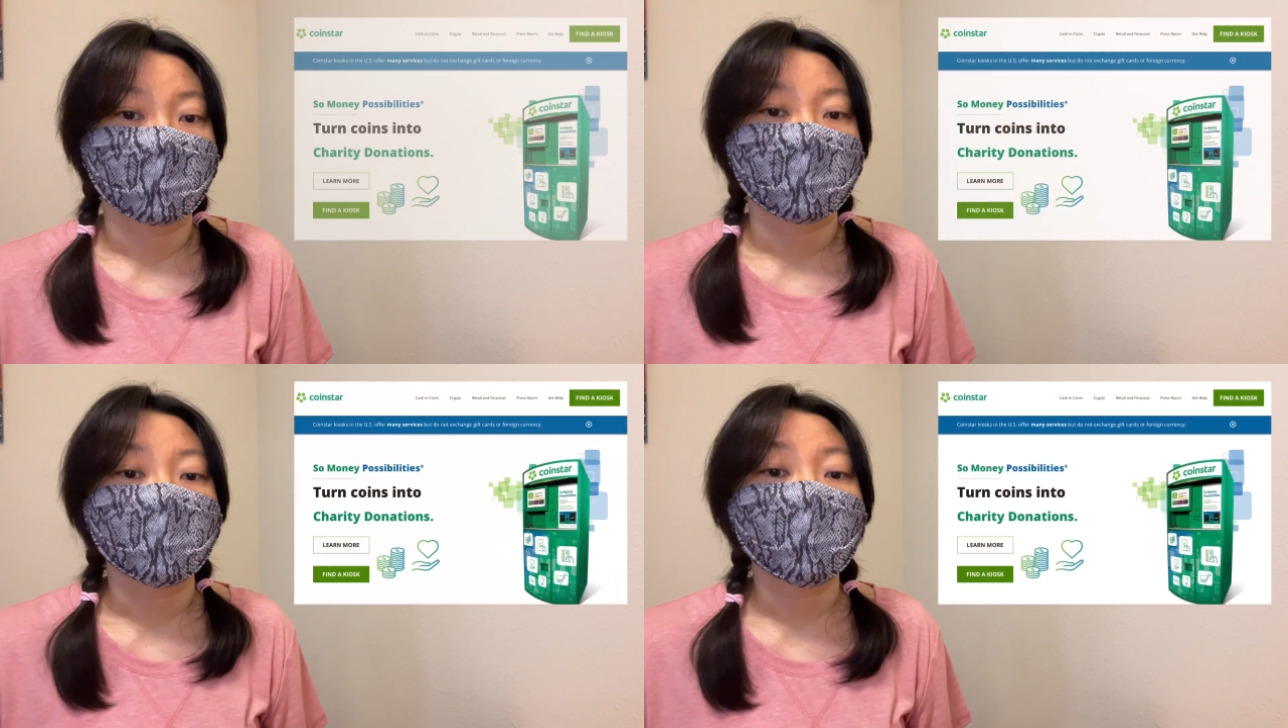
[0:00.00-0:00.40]

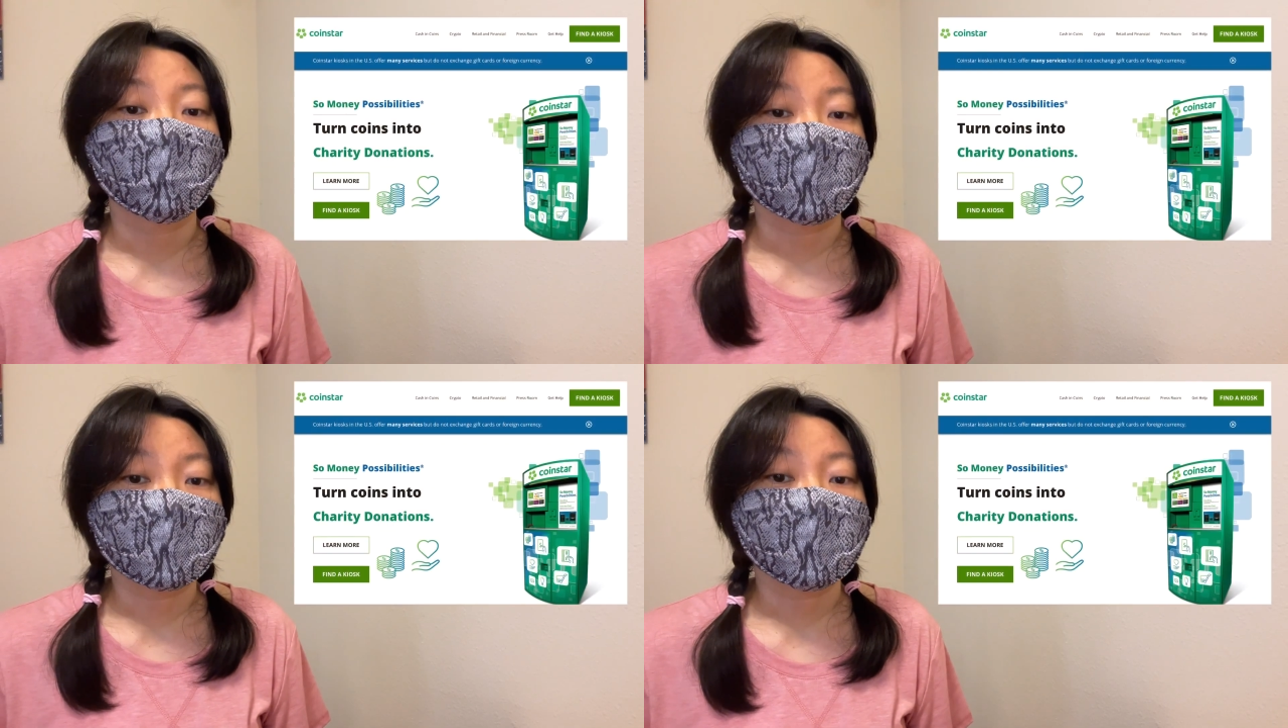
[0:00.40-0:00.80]
So
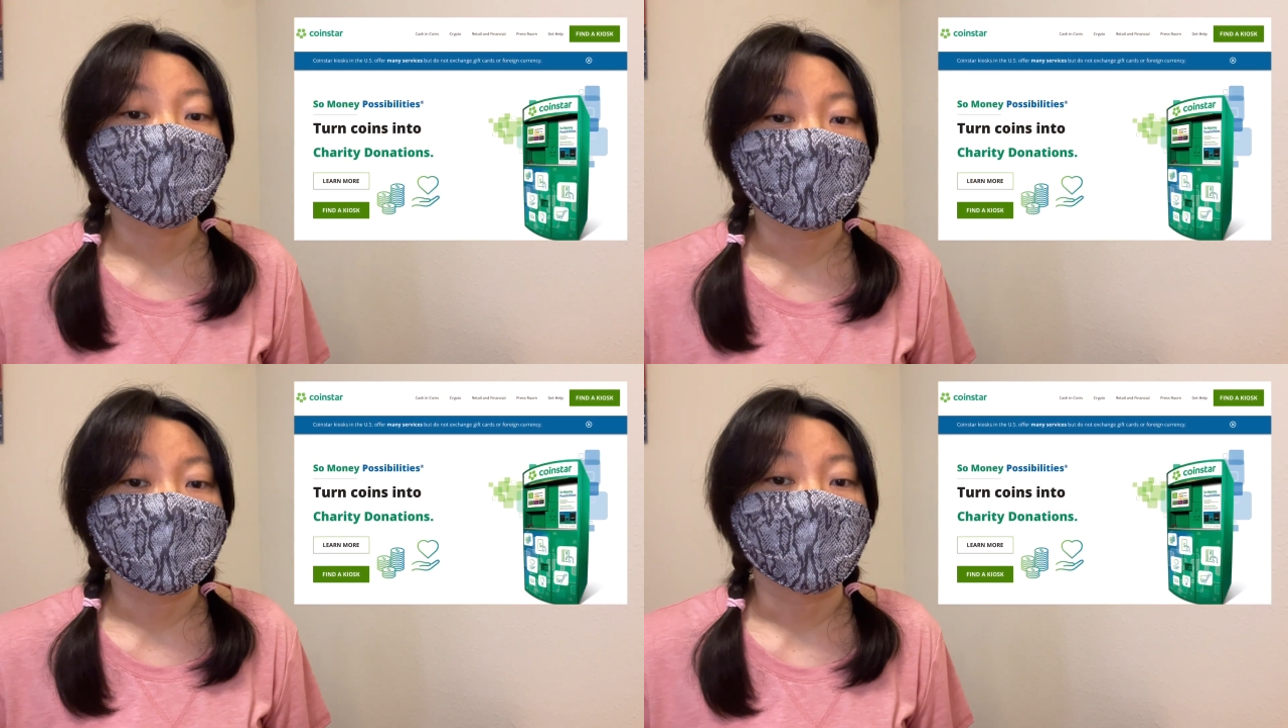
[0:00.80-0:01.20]
please
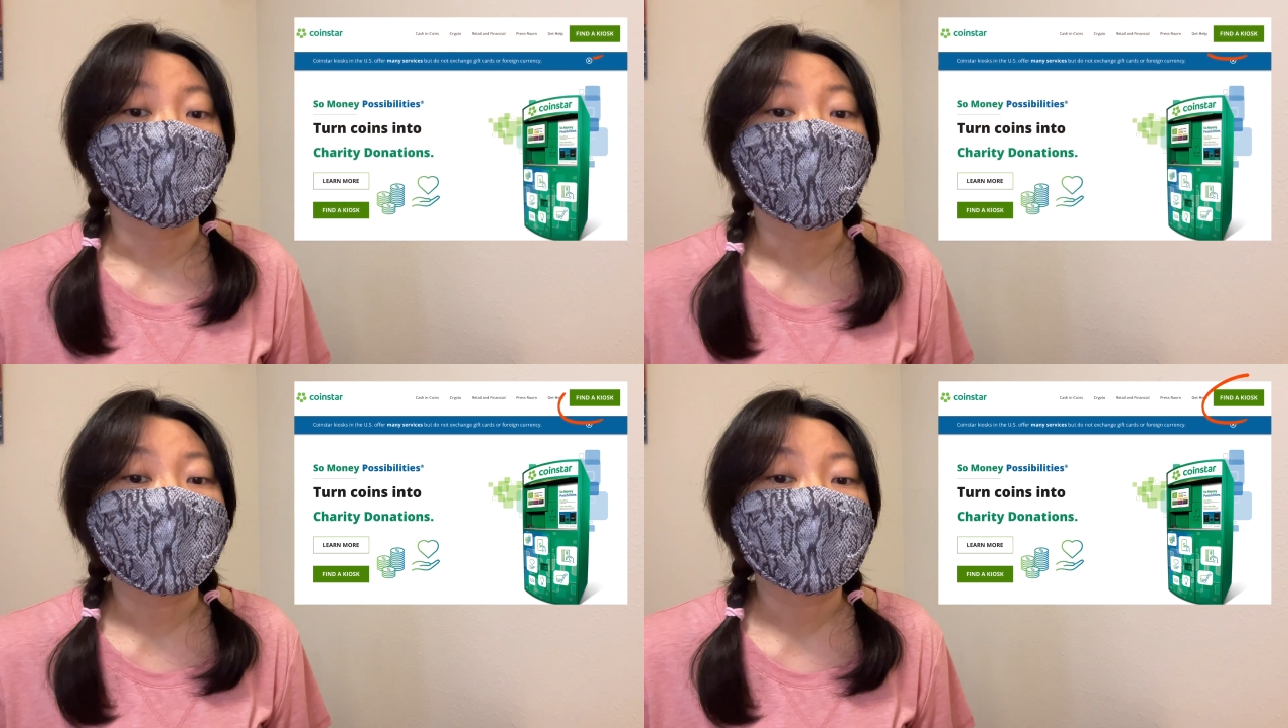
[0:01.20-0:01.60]
click the
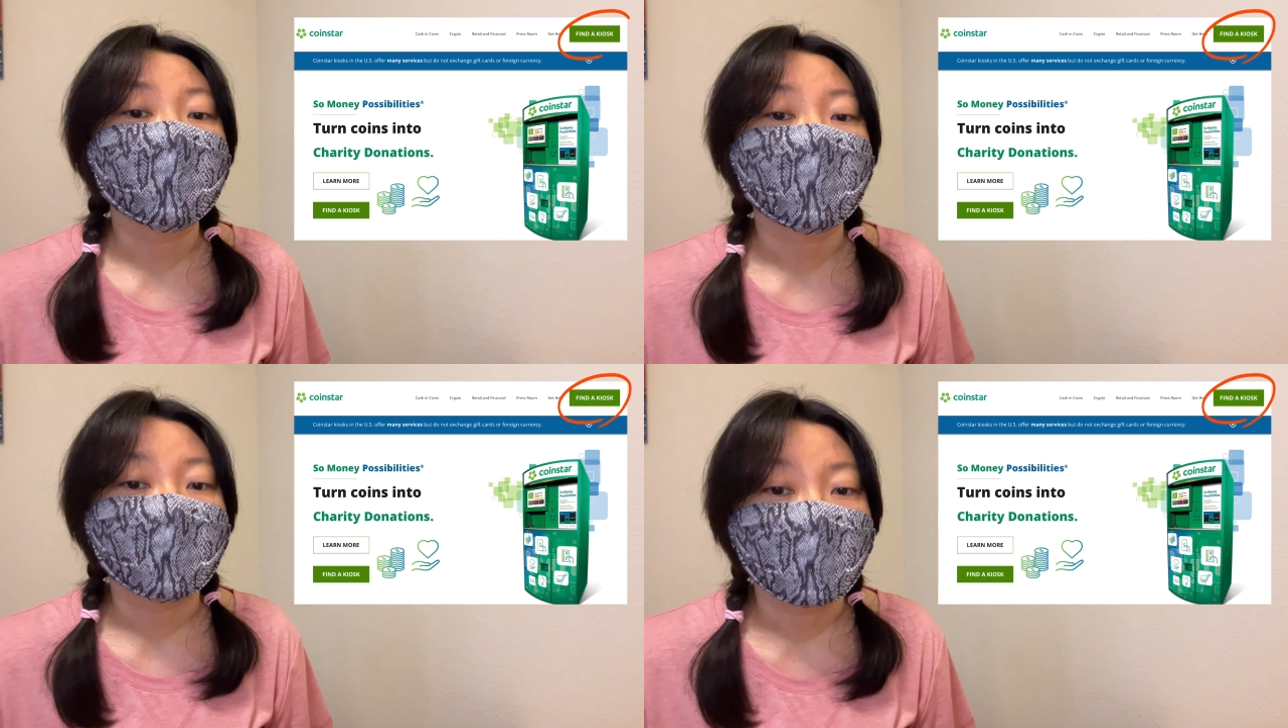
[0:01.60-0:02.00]
Find
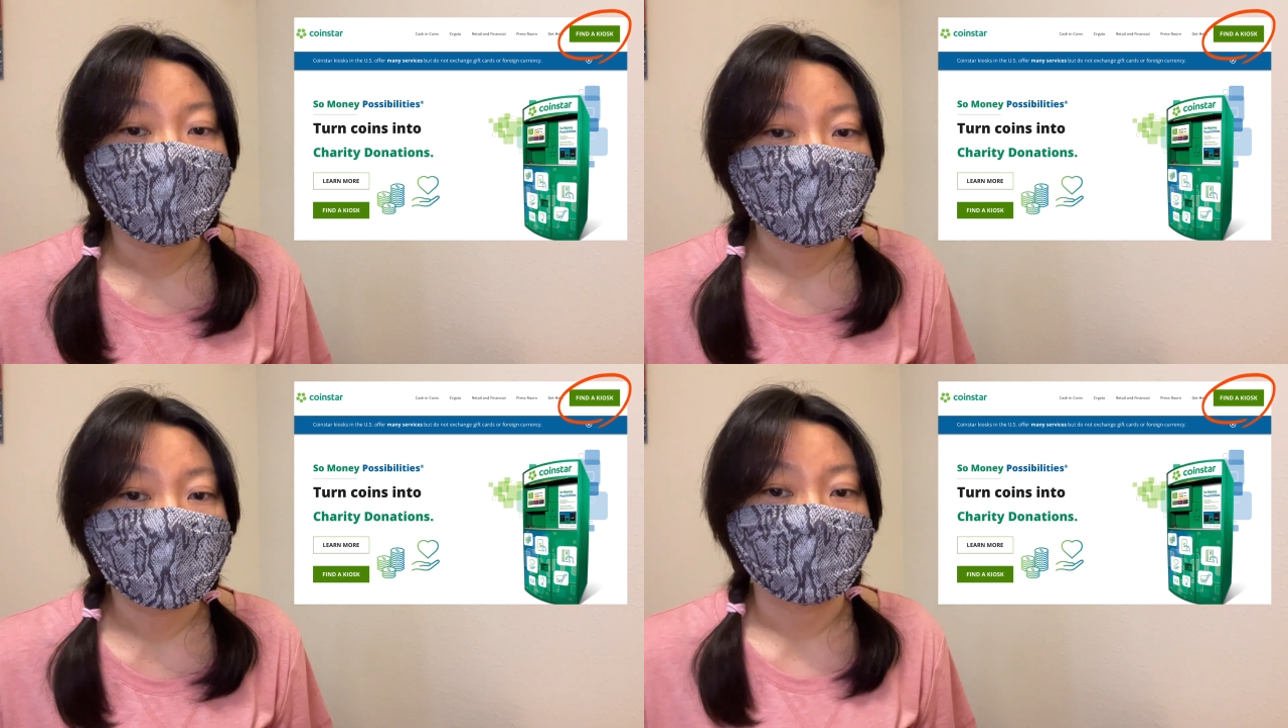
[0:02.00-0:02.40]
a Kiosk